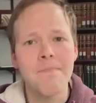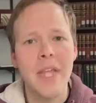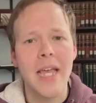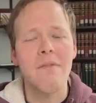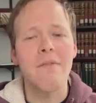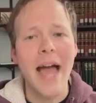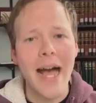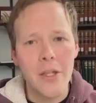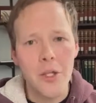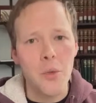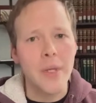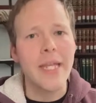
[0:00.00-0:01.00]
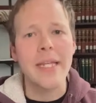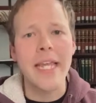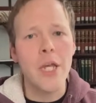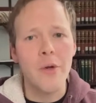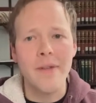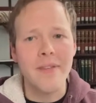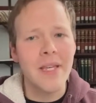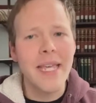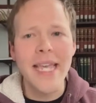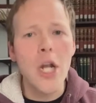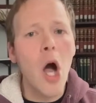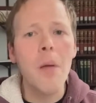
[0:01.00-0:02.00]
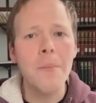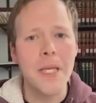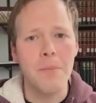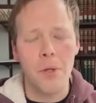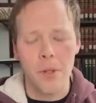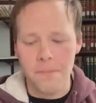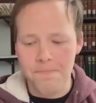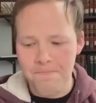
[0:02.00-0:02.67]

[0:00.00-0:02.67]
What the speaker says: and value inherent in all people.